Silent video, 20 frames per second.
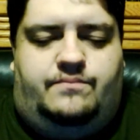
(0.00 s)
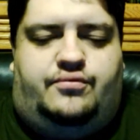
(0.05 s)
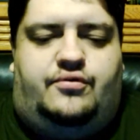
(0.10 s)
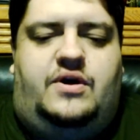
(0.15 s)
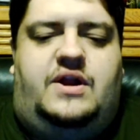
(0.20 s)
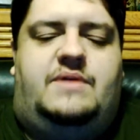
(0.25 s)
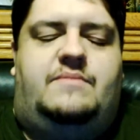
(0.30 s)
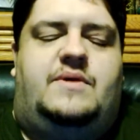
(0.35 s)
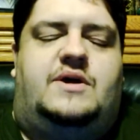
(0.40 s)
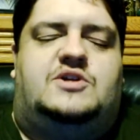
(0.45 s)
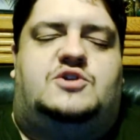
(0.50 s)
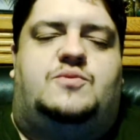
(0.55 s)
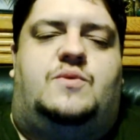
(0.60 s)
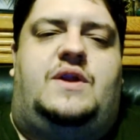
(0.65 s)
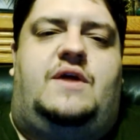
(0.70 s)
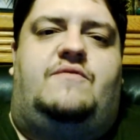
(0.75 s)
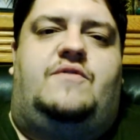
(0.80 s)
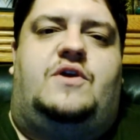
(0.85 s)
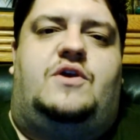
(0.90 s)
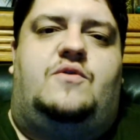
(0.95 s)
pretty much
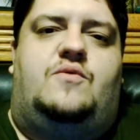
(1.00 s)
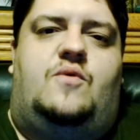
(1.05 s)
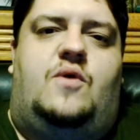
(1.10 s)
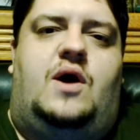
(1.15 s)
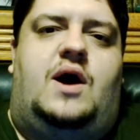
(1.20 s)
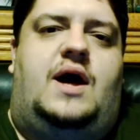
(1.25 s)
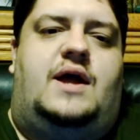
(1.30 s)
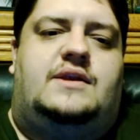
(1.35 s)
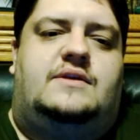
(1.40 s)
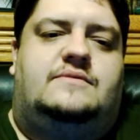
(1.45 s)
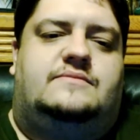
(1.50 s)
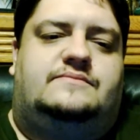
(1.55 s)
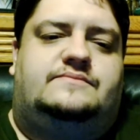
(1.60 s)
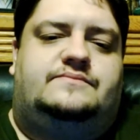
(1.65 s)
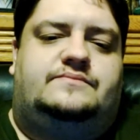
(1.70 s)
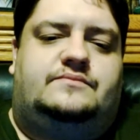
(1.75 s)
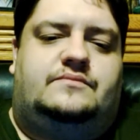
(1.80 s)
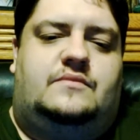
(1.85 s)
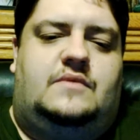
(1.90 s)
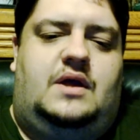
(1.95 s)
whenever you want.
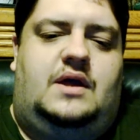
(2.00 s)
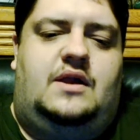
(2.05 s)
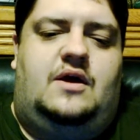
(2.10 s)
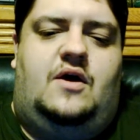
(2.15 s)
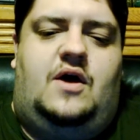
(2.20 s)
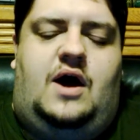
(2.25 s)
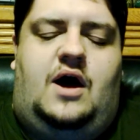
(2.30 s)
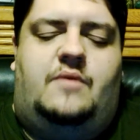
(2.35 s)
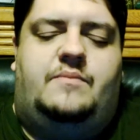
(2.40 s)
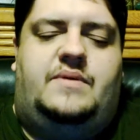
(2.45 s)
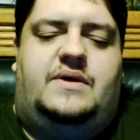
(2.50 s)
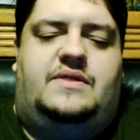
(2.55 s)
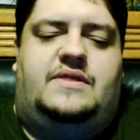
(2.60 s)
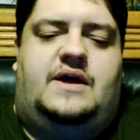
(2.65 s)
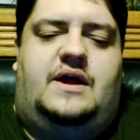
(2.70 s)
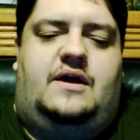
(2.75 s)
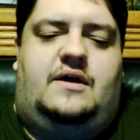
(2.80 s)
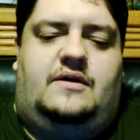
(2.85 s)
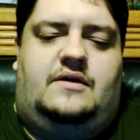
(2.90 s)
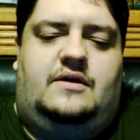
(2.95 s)
You know, I'll be
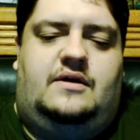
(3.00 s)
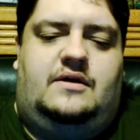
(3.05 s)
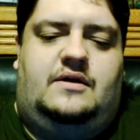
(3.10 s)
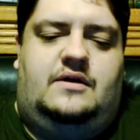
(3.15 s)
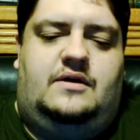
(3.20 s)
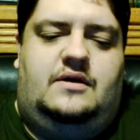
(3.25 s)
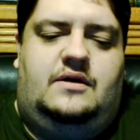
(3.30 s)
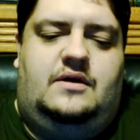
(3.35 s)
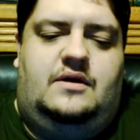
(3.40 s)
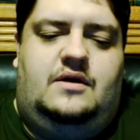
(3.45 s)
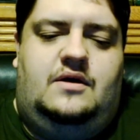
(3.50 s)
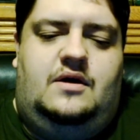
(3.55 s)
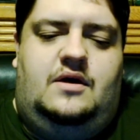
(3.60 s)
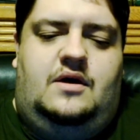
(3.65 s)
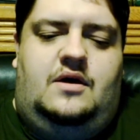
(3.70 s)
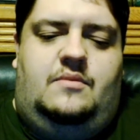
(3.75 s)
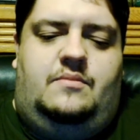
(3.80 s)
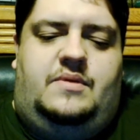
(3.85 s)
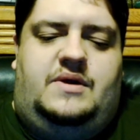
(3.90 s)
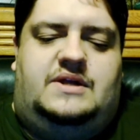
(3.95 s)
there.
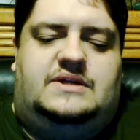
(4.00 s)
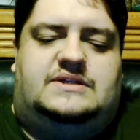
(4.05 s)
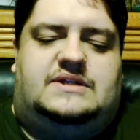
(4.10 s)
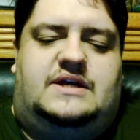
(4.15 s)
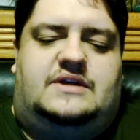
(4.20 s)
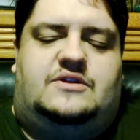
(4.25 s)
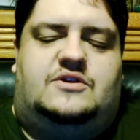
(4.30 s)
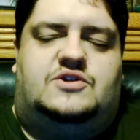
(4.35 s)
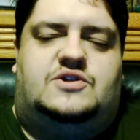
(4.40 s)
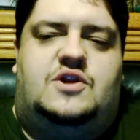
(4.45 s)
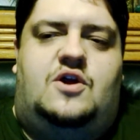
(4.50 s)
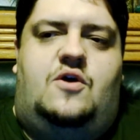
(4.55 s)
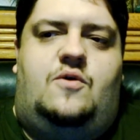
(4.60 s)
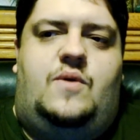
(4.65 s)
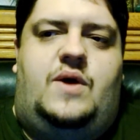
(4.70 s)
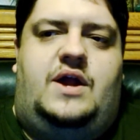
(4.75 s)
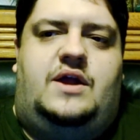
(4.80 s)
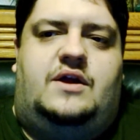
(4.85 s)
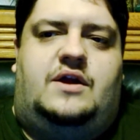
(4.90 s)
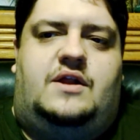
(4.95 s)
But he's like, there's no
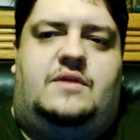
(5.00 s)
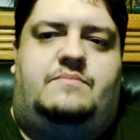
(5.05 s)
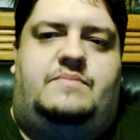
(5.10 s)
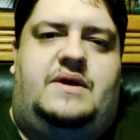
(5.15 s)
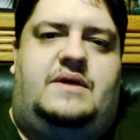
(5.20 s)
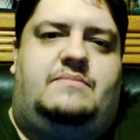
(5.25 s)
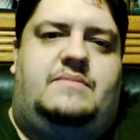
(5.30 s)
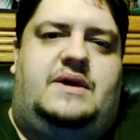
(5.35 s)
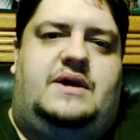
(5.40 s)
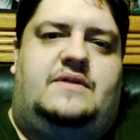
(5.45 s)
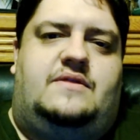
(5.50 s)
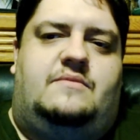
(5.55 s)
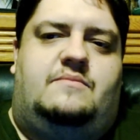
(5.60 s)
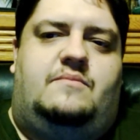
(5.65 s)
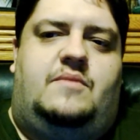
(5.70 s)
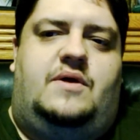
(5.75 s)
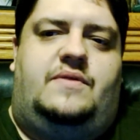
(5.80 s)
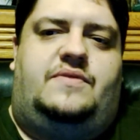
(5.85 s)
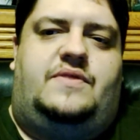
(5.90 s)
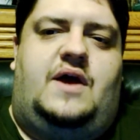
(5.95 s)
way you're going to beat me in the
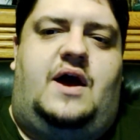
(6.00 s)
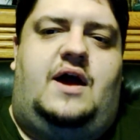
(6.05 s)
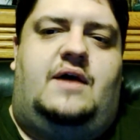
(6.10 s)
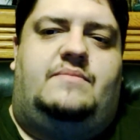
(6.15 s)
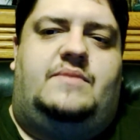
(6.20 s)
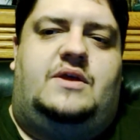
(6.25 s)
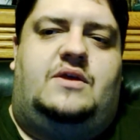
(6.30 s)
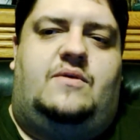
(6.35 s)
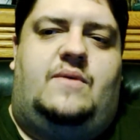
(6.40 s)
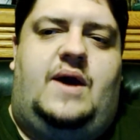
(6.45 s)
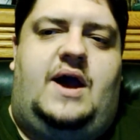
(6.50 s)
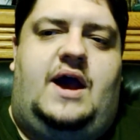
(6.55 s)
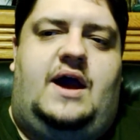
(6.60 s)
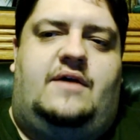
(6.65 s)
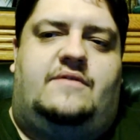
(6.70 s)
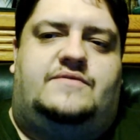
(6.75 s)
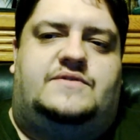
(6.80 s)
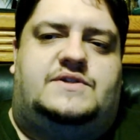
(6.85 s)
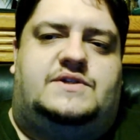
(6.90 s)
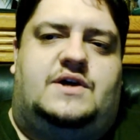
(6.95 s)
month time that you
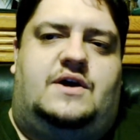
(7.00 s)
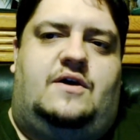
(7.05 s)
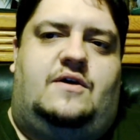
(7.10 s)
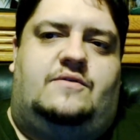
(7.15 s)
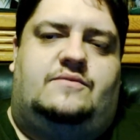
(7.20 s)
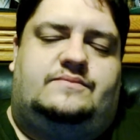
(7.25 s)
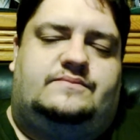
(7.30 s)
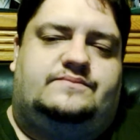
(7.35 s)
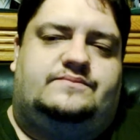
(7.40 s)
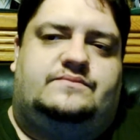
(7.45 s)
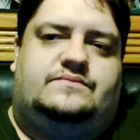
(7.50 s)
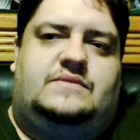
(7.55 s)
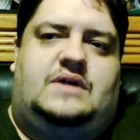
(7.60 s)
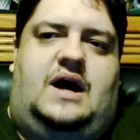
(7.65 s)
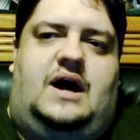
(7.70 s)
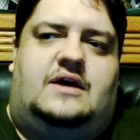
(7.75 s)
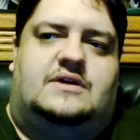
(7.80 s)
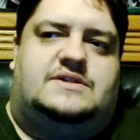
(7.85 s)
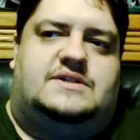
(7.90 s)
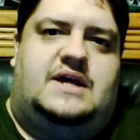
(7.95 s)
have. So
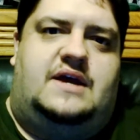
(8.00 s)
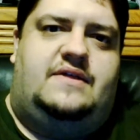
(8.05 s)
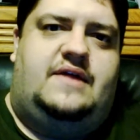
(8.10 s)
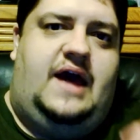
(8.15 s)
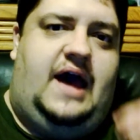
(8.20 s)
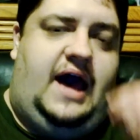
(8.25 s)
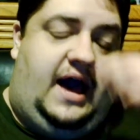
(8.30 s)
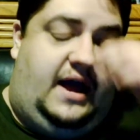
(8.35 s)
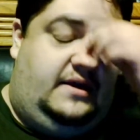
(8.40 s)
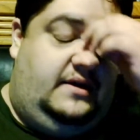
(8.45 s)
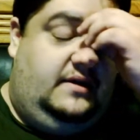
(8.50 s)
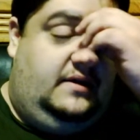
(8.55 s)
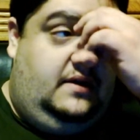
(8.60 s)
I'll say that.